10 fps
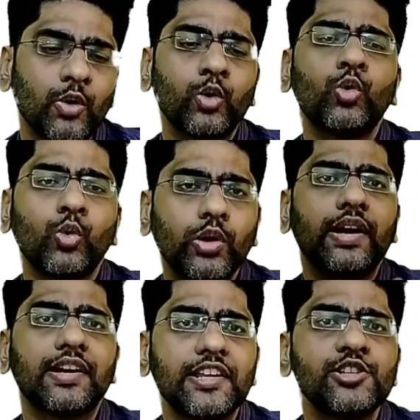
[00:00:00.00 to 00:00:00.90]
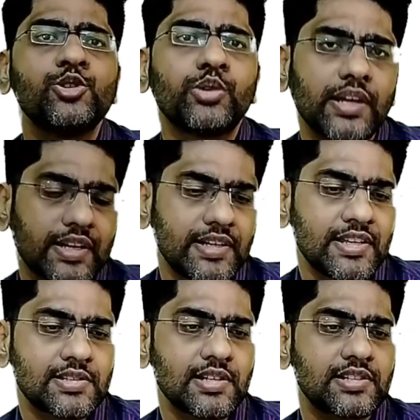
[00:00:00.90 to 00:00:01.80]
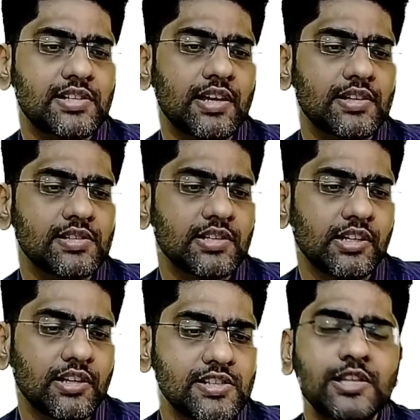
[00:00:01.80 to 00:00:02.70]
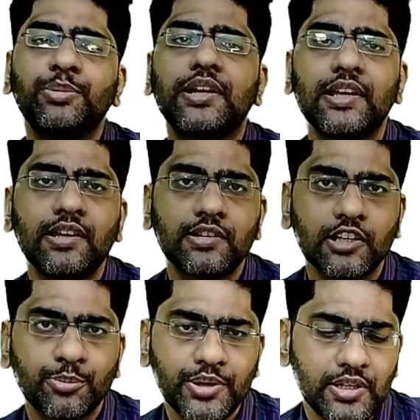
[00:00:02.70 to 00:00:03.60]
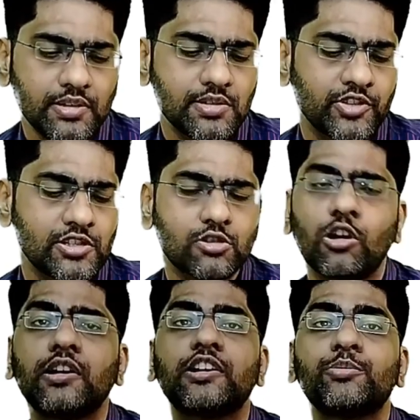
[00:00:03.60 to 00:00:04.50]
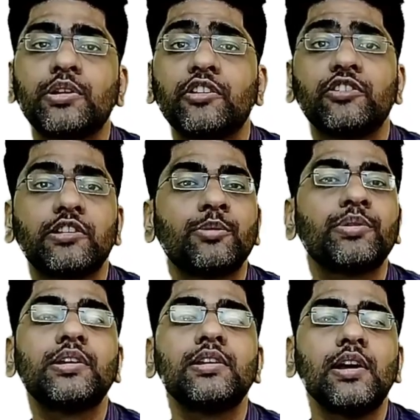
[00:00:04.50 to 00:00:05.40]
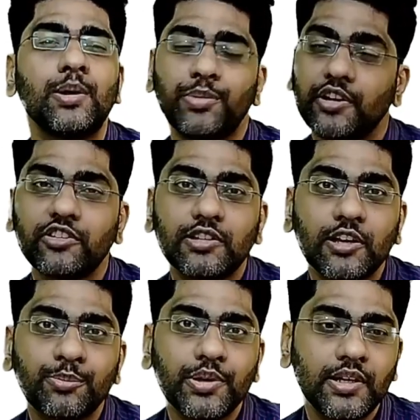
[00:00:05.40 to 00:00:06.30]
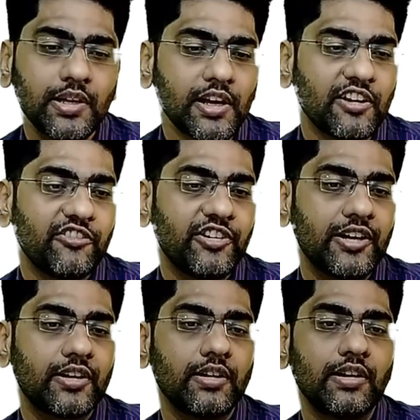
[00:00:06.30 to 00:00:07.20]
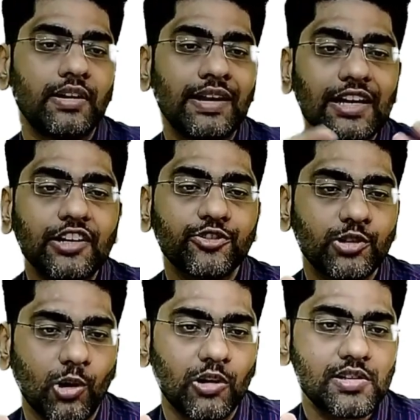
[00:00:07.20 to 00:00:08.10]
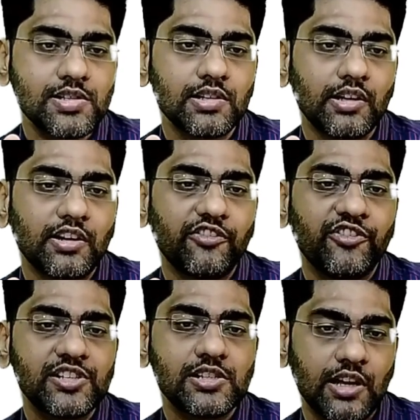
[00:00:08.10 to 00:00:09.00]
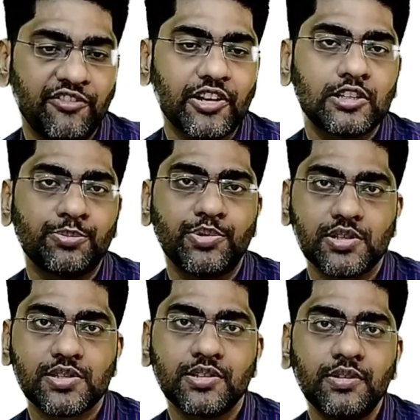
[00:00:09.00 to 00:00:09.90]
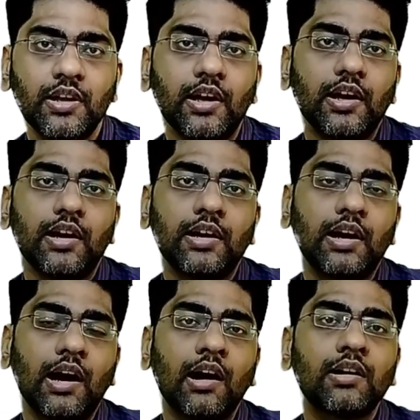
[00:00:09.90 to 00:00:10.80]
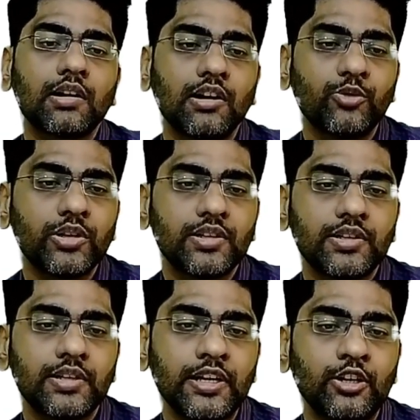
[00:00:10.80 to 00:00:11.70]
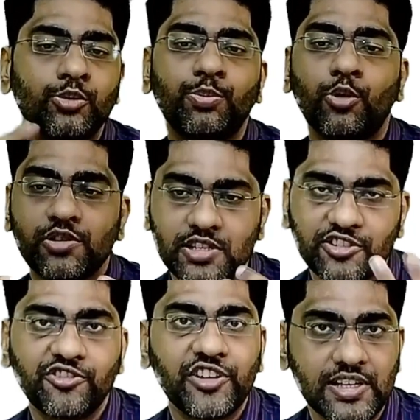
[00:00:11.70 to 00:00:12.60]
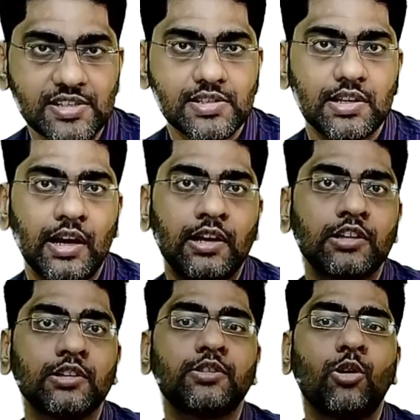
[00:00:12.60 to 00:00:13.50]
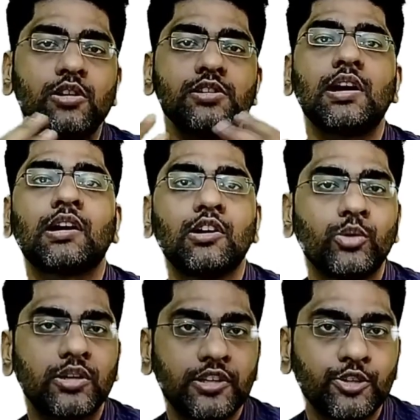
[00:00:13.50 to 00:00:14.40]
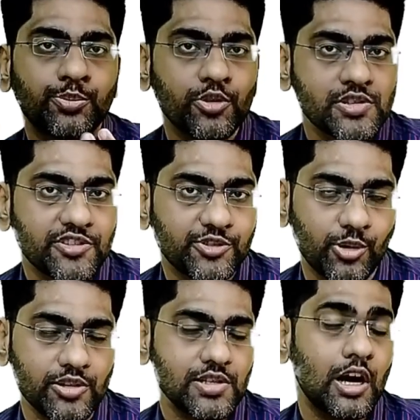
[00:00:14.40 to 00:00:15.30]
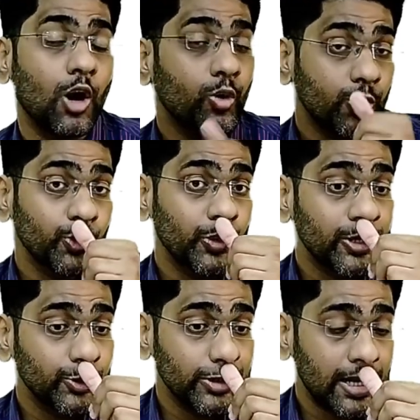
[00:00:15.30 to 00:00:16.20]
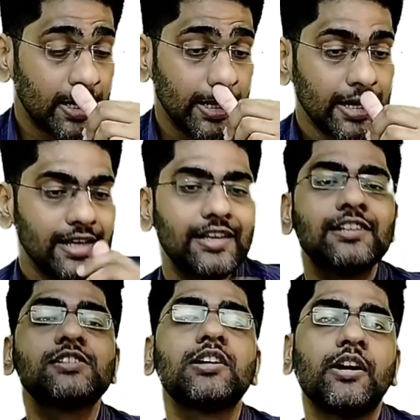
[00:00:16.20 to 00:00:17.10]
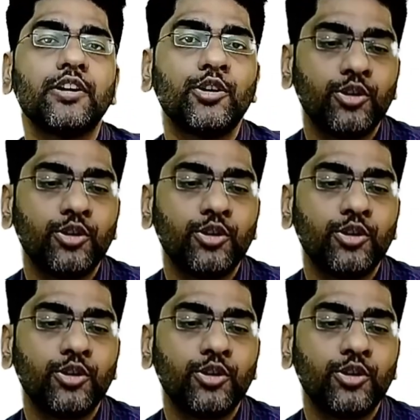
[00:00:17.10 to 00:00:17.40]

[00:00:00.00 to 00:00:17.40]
who can teach you techniques such as CBT therapy, which is cognitive behavioral therapy, where negative thoughts which affect the person are converted into positive ways, and the thoughts are converted into positive thoughts. How do we do that? Is